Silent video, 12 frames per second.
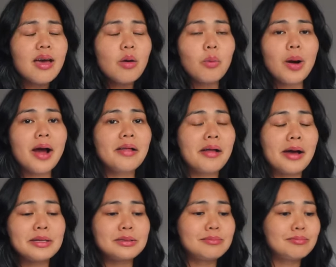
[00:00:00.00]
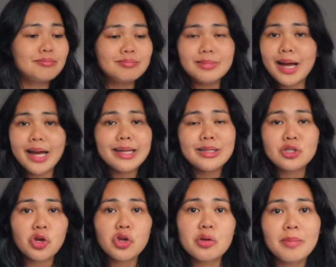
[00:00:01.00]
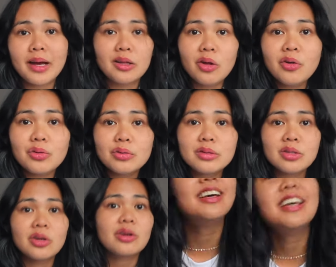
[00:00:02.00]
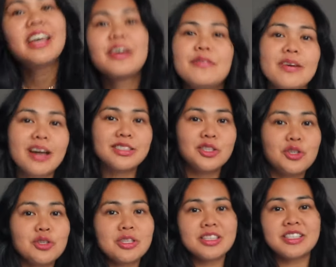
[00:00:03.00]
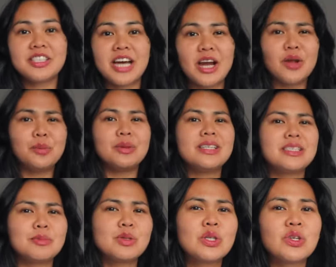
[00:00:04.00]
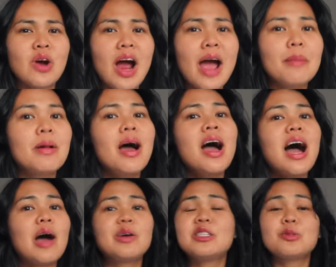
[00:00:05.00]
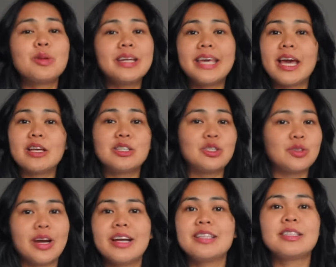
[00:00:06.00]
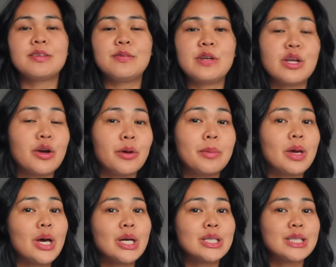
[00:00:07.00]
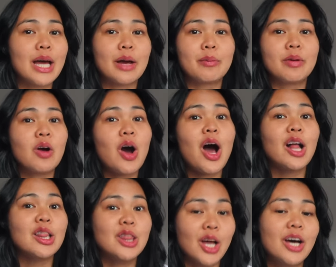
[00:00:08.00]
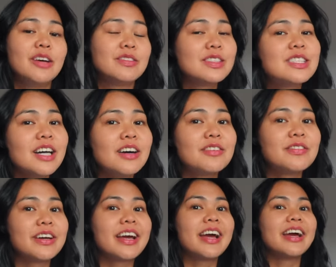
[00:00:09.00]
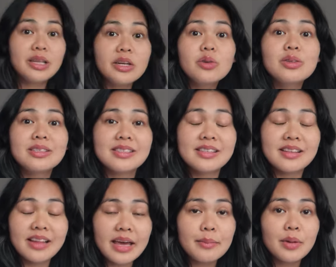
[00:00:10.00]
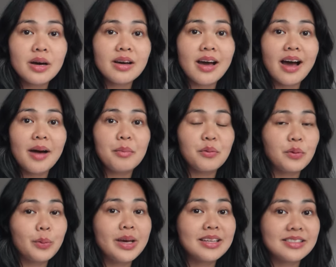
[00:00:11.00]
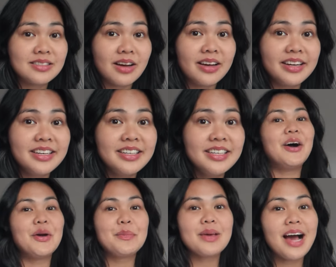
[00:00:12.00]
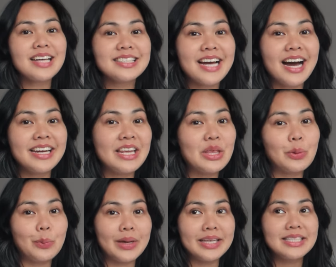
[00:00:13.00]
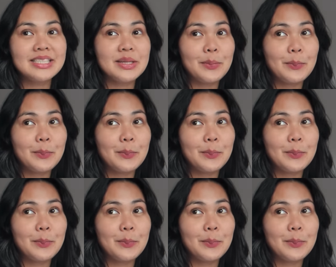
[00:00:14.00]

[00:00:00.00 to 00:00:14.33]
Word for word: while I I show you my clothes, you know? If you guys are new to this channel, please subscribe. I just want to get straight into the video because like we've got a lot of stuff, okay? A little disclaimer before we get started. I hope you guys can't hear the wind